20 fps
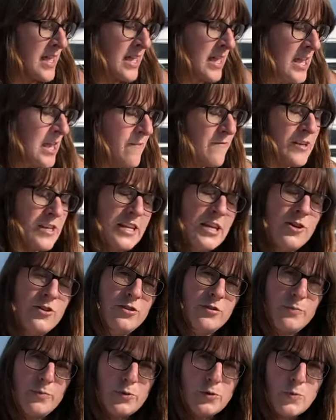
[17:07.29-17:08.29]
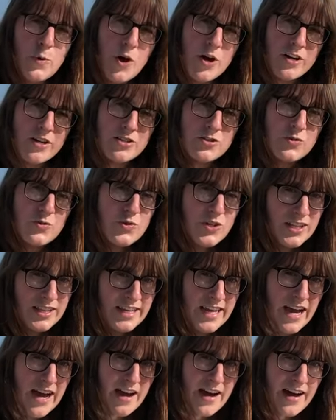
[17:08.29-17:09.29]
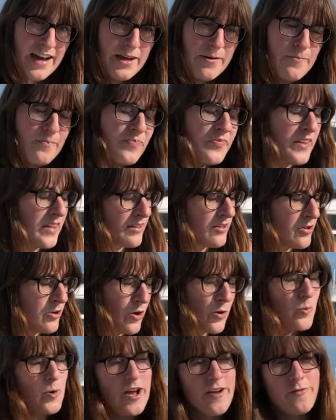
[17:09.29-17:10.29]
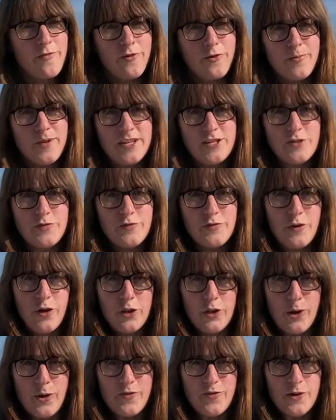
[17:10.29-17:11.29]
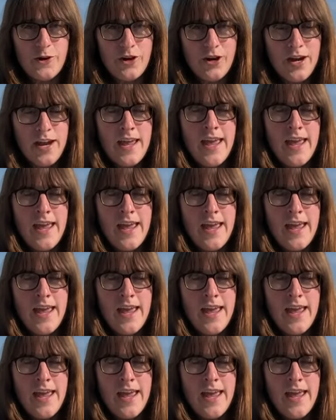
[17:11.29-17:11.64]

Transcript: Even here the bulwark is really high, no way for me to fall over.